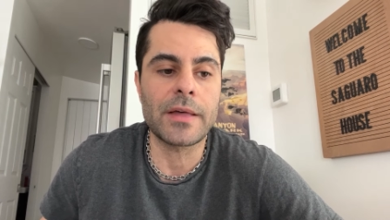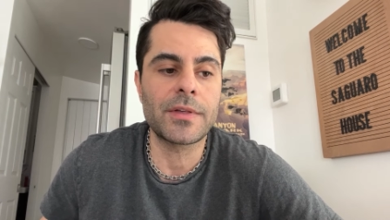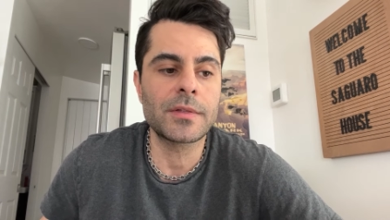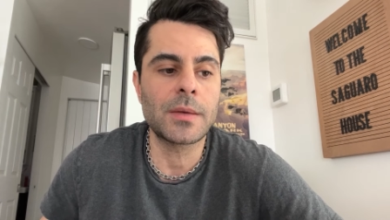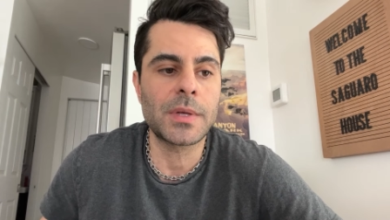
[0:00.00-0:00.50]
I
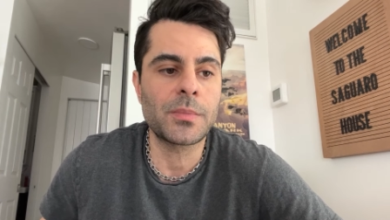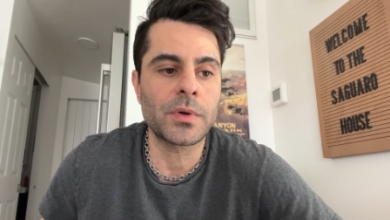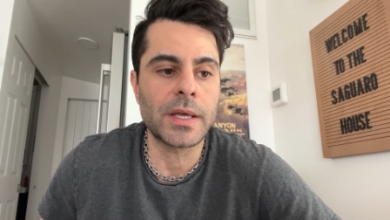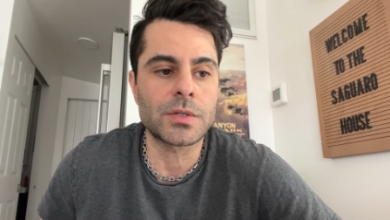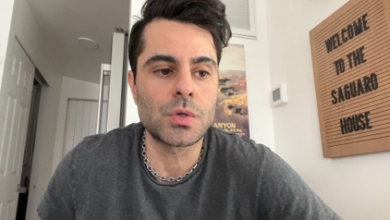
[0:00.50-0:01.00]
think that people
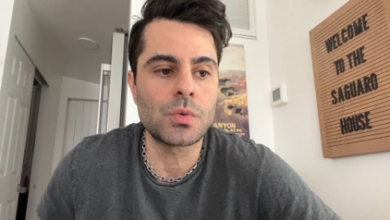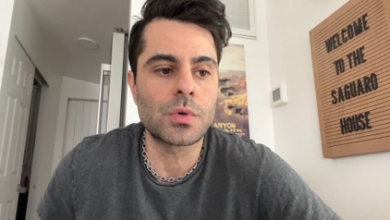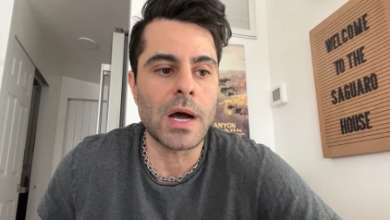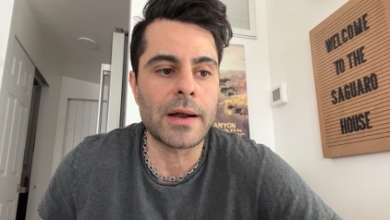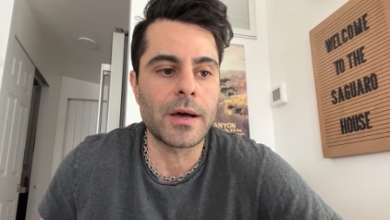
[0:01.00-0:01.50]
get too
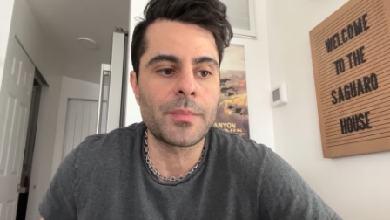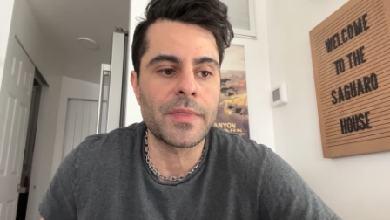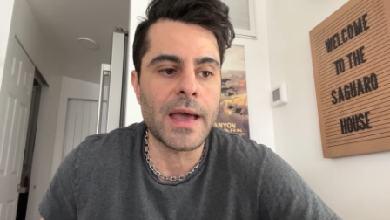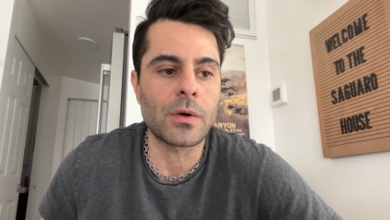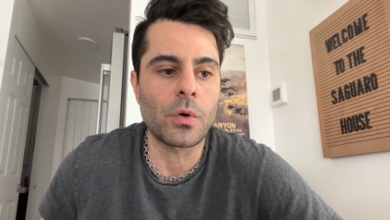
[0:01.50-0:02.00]
caught up
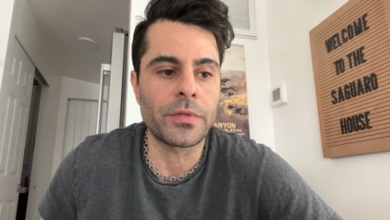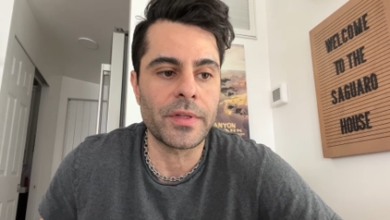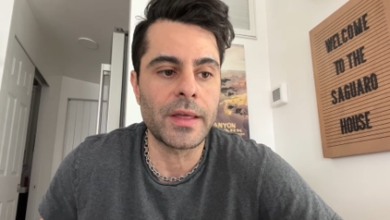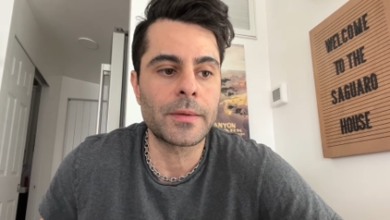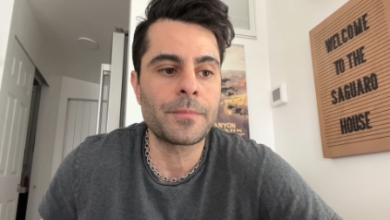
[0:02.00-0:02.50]
in that whole
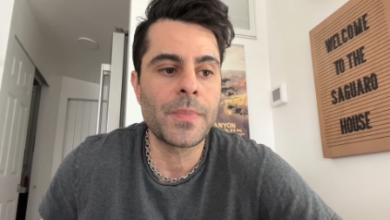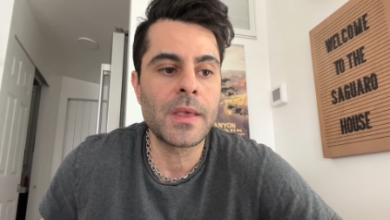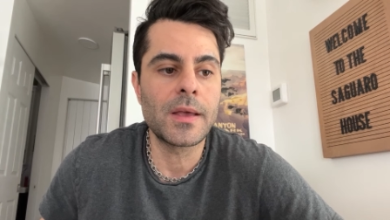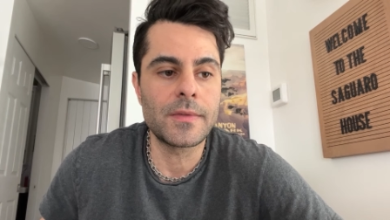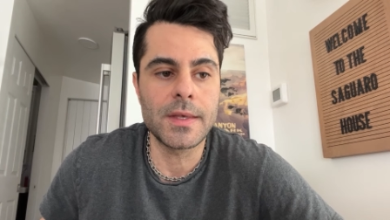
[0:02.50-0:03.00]
thing
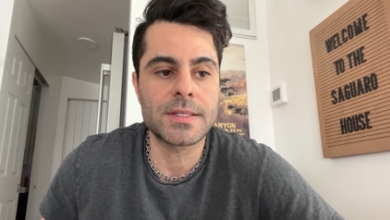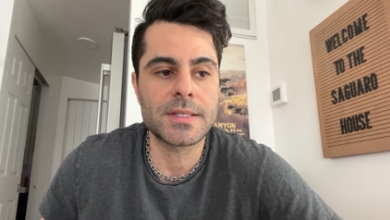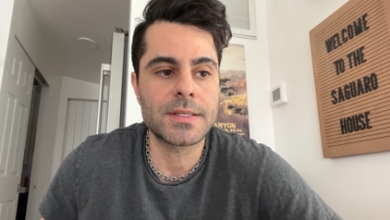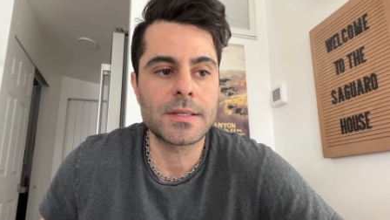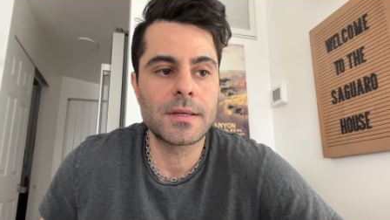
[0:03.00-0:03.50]
in
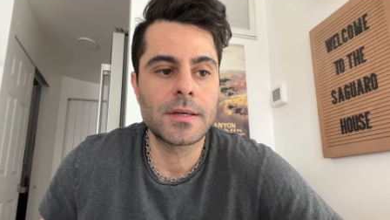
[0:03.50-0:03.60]
this